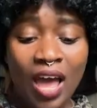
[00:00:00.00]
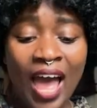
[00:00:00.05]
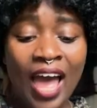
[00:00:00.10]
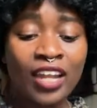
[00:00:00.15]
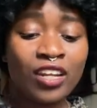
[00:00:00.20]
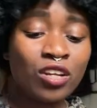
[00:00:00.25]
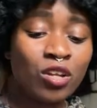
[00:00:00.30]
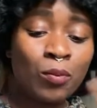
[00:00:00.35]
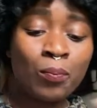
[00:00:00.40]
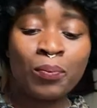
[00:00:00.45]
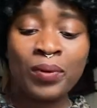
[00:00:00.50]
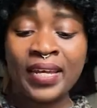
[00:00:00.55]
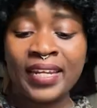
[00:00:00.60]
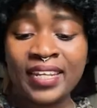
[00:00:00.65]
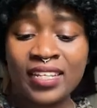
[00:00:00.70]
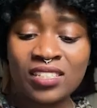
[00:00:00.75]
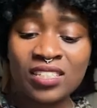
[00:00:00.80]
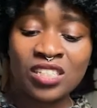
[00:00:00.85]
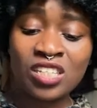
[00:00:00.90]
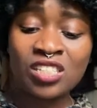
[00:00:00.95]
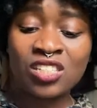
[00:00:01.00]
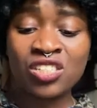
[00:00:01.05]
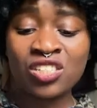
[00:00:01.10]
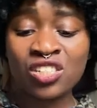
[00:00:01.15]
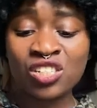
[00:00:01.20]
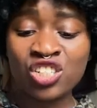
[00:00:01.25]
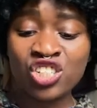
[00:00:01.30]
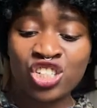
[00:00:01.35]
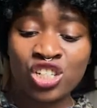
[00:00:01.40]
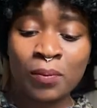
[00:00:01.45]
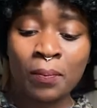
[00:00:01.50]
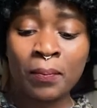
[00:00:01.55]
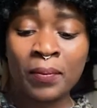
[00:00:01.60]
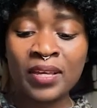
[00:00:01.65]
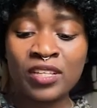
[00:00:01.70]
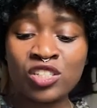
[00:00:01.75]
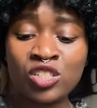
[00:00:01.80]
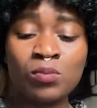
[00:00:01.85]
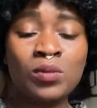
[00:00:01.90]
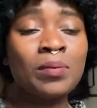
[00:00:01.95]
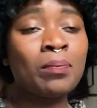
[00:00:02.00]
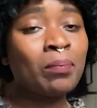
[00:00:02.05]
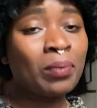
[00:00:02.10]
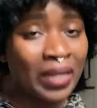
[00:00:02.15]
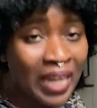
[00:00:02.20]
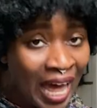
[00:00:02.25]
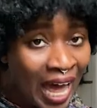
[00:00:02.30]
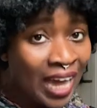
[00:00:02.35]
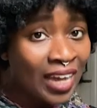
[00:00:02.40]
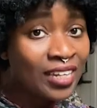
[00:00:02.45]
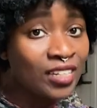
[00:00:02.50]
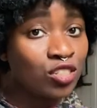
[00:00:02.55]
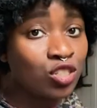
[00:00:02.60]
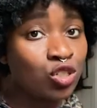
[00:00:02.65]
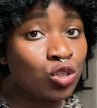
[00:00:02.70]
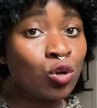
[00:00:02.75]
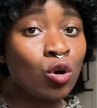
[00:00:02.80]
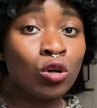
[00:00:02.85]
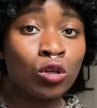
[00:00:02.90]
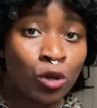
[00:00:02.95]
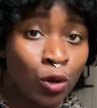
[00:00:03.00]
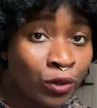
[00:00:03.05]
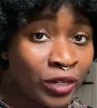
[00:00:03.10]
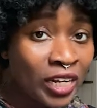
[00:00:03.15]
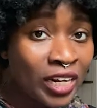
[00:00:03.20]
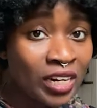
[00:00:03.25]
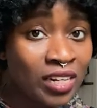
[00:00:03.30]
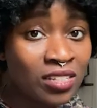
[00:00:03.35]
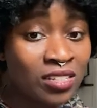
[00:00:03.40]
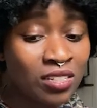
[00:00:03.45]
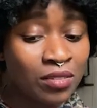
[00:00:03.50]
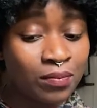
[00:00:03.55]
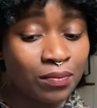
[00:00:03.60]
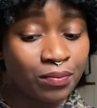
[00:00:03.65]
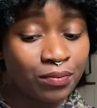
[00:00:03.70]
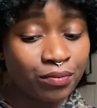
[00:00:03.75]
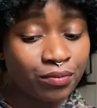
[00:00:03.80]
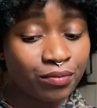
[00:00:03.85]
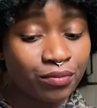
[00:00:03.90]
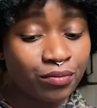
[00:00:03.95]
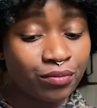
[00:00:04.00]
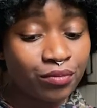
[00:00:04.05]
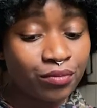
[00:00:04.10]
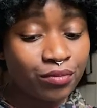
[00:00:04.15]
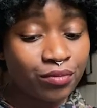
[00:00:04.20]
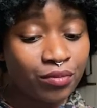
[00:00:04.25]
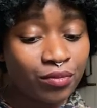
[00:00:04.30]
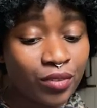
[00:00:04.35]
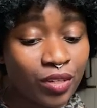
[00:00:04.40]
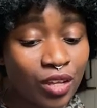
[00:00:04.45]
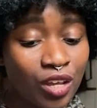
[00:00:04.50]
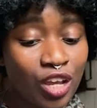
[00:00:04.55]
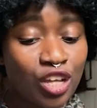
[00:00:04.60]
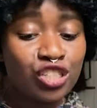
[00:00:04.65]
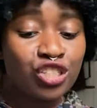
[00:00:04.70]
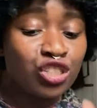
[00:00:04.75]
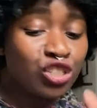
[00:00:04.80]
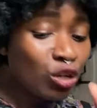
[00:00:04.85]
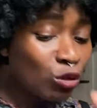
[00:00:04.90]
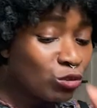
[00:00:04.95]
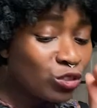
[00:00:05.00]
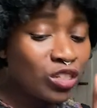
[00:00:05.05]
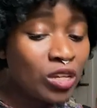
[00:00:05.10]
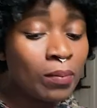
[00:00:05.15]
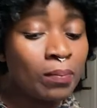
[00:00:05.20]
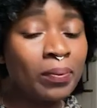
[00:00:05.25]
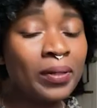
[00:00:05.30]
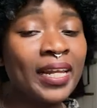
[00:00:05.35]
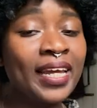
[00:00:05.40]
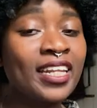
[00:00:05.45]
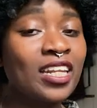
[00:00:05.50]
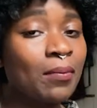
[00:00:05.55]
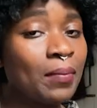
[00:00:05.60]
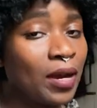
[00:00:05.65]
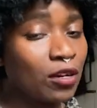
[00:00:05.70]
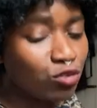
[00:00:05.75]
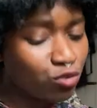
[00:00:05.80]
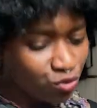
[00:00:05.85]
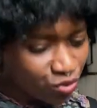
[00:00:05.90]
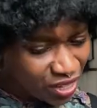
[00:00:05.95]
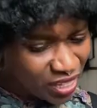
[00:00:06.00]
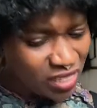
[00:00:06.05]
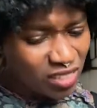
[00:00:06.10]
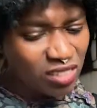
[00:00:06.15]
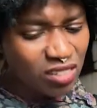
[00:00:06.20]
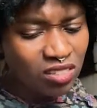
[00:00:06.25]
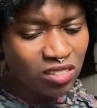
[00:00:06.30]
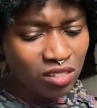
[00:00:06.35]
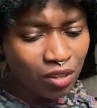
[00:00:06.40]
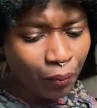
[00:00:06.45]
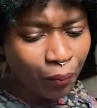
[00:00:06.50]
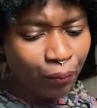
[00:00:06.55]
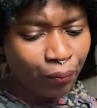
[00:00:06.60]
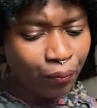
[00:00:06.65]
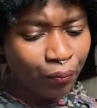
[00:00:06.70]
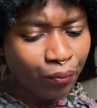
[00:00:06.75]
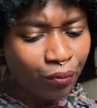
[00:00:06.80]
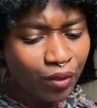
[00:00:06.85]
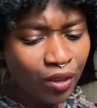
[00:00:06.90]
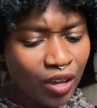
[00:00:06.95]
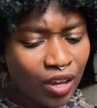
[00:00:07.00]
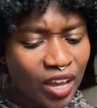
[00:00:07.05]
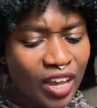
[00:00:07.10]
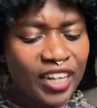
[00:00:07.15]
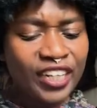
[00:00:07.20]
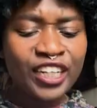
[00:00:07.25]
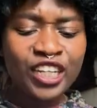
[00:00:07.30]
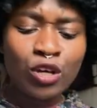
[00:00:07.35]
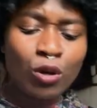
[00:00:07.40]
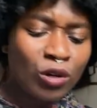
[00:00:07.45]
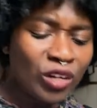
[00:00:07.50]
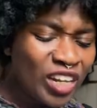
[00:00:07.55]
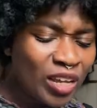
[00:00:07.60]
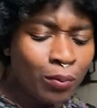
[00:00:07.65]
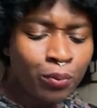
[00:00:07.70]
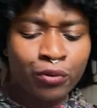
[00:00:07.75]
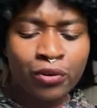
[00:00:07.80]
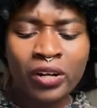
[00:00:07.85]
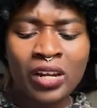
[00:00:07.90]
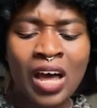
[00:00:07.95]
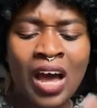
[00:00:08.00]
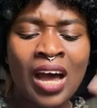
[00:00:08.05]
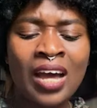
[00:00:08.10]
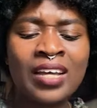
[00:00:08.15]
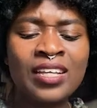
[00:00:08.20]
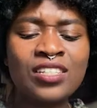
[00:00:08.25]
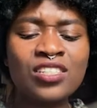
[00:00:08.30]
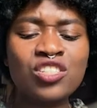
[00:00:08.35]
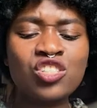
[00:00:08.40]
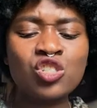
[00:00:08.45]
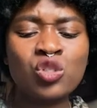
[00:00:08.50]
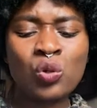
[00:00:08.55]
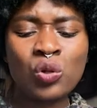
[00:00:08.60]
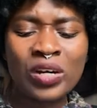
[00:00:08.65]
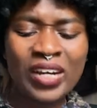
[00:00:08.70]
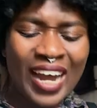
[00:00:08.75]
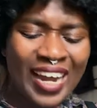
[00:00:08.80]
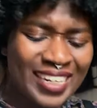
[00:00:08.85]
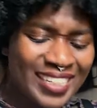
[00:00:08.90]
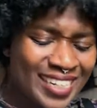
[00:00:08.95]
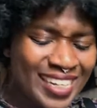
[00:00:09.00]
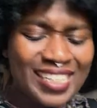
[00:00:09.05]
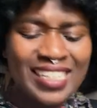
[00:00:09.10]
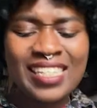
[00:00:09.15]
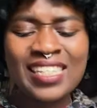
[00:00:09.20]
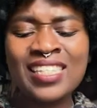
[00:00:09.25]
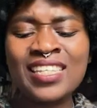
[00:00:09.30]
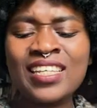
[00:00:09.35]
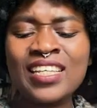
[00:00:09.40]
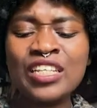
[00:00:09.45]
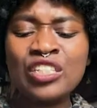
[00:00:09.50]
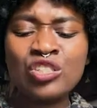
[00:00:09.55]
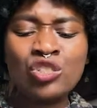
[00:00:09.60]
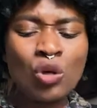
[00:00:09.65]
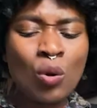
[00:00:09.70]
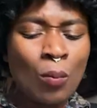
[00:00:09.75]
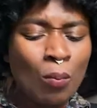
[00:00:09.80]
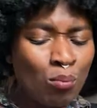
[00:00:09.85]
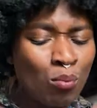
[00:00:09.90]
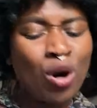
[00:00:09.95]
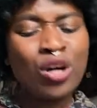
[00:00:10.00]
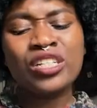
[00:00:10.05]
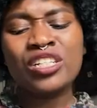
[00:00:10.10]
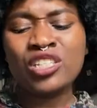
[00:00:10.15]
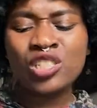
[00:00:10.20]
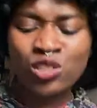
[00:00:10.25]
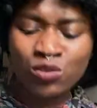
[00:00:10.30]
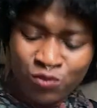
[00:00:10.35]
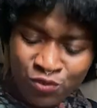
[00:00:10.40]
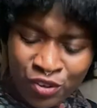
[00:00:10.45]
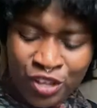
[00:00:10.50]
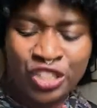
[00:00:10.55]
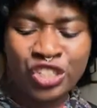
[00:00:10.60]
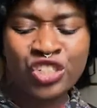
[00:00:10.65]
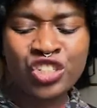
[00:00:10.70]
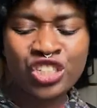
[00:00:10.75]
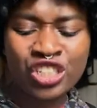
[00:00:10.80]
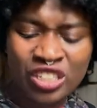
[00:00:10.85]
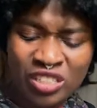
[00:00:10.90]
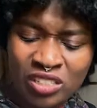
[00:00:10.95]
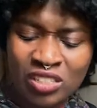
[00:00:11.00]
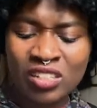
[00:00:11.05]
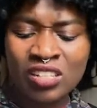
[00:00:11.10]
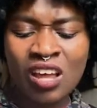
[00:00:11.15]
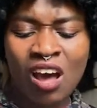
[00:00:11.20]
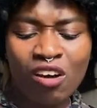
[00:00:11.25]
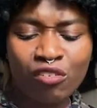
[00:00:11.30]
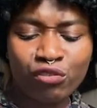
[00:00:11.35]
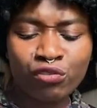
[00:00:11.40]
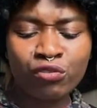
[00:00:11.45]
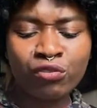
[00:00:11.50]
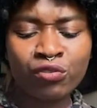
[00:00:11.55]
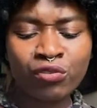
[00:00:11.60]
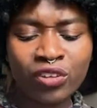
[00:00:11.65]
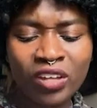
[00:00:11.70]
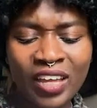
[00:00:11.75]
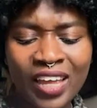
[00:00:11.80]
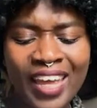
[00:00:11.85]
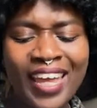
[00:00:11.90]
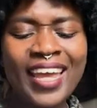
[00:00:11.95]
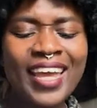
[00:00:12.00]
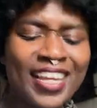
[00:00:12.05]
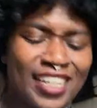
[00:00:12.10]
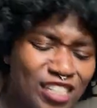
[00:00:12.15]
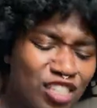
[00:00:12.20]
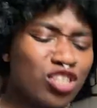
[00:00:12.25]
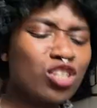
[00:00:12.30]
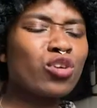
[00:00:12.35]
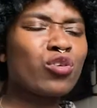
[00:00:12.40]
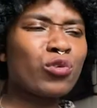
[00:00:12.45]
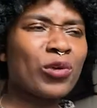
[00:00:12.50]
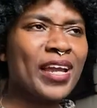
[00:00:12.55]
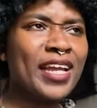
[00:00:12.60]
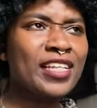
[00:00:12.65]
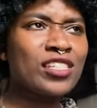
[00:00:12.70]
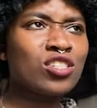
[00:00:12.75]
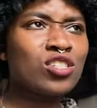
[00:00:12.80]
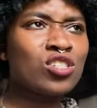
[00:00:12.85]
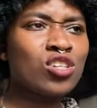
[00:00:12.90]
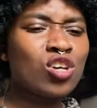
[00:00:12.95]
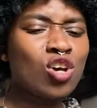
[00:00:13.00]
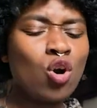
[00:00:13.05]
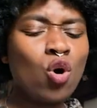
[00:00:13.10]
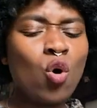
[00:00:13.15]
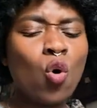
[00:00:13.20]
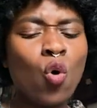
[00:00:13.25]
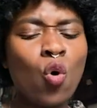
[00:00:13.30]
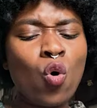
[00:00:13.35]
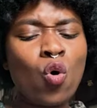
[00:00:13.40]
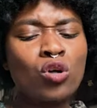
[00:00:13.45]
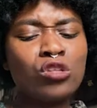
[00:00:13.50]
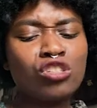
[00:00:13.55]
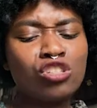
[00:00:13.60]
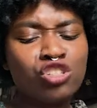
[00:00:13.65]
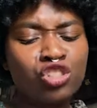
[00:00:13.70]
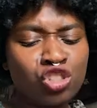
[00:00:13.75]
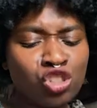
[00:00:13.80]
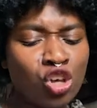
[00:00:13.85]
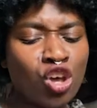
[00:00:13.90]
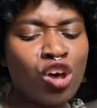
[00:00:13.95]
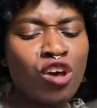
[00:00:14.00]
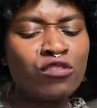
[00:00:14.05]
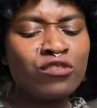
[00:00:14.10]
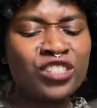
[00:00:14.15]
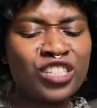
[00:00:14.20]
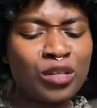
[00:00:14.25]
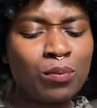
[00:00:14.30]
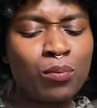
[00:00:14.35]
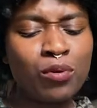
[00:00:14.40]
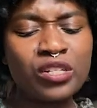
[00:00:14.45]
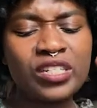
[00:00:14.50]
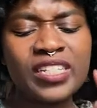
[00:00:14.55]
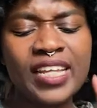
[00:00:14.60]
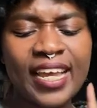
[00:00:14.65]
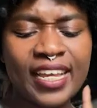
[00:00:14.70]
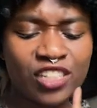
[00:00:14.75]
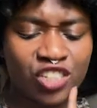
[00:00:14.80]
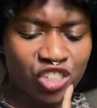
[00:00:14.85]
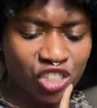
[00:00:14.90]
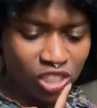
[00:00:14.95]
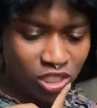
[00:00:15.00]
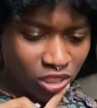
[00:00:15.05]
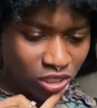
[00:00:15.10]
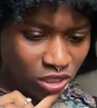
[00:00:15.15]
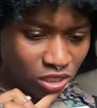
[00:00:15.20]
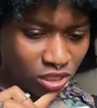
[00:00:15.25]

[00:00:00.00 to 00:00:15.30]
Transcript: And obedient citizenship means be blind to colonialism. Don't complain about racism. Neoliberalize your identity so modest fashion is enough. Integrate or deserve deportation.